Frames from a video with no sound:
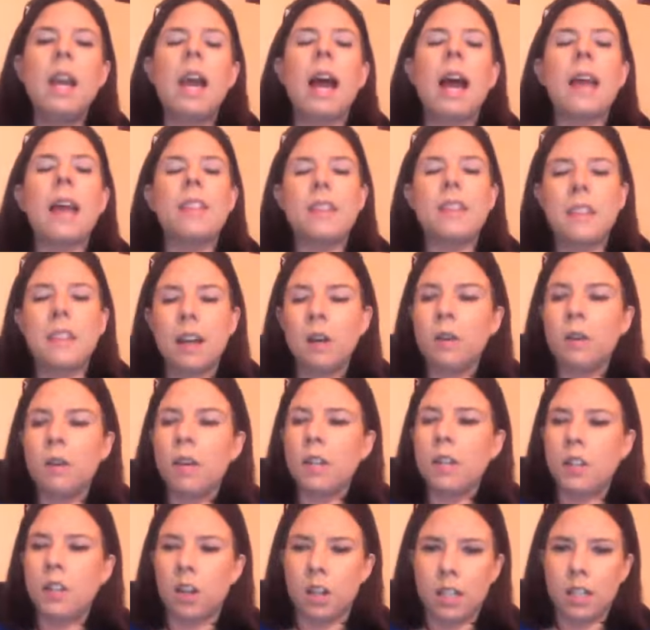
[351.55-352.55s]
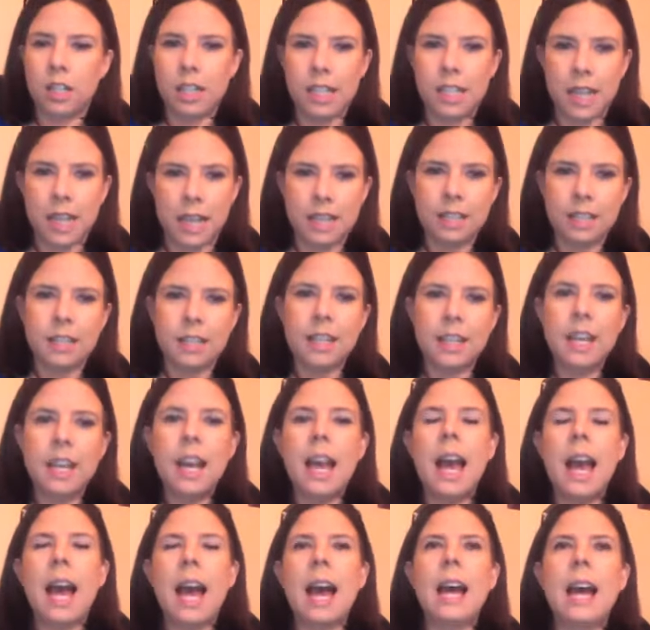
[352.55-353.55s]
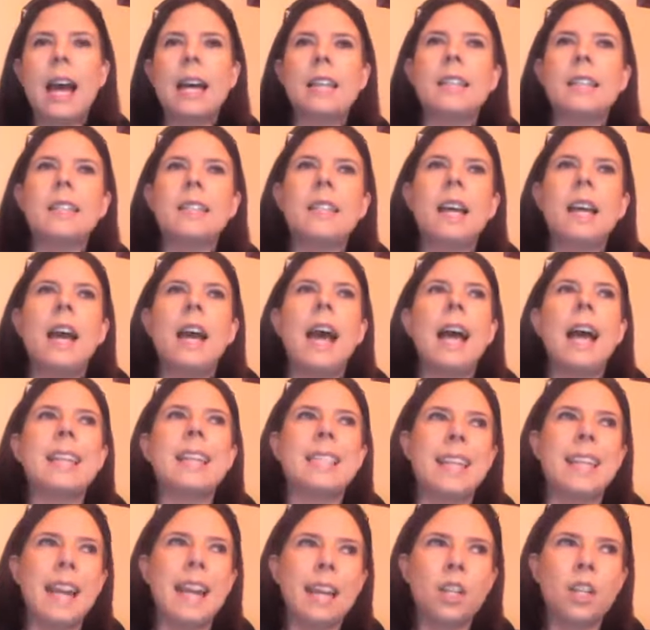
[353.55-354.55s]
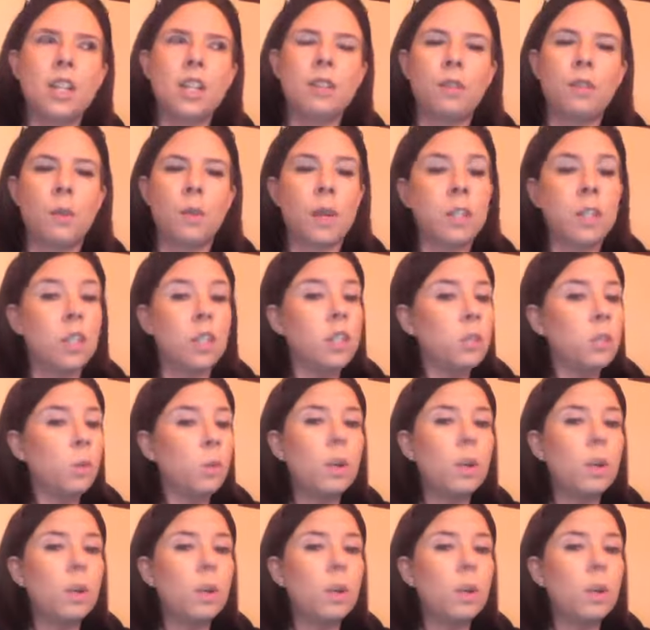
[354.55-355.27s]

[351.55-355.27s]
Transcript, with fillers: And the down and dirty test has a selection of questions.